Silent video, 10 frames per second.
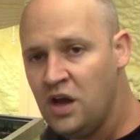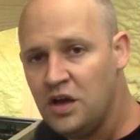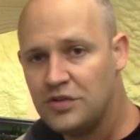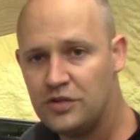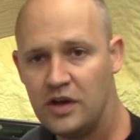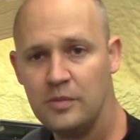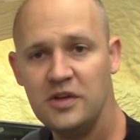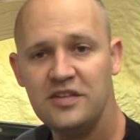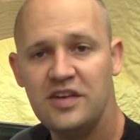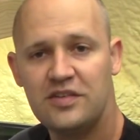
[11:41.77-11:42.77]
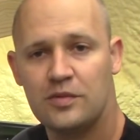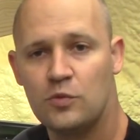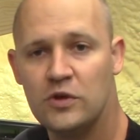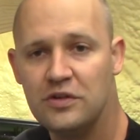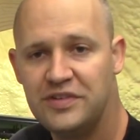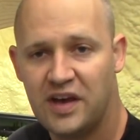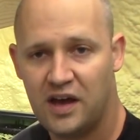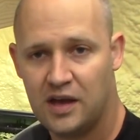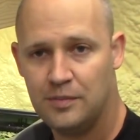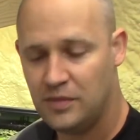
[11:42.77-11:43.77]
So now I'm going to take some real
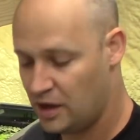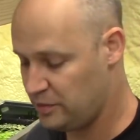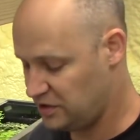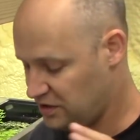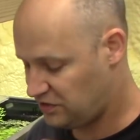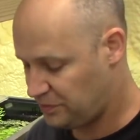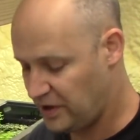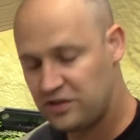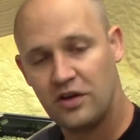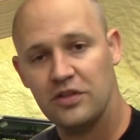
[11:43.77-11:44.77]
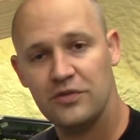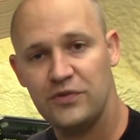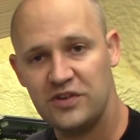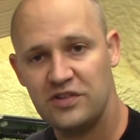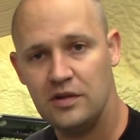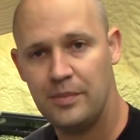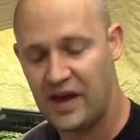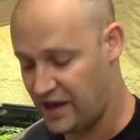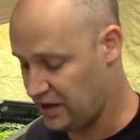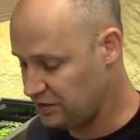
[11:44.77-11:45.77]
time. I'm going to inspect all the fish in the
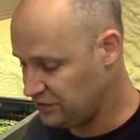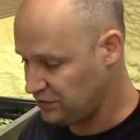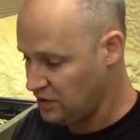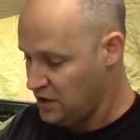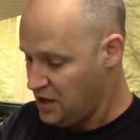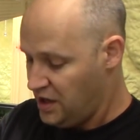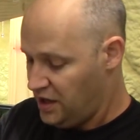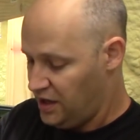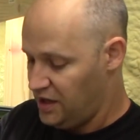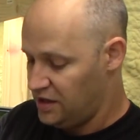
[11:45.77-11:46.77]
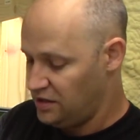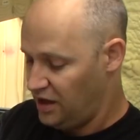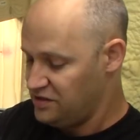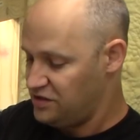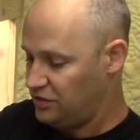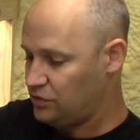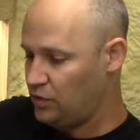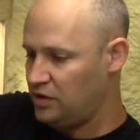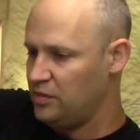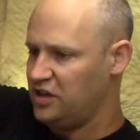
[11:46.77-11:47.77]
bags, and I just
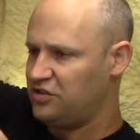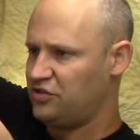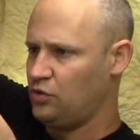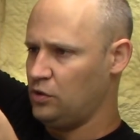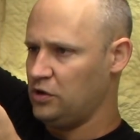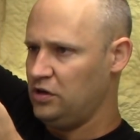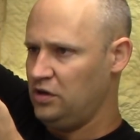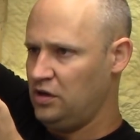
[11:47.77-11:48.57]
want to make sure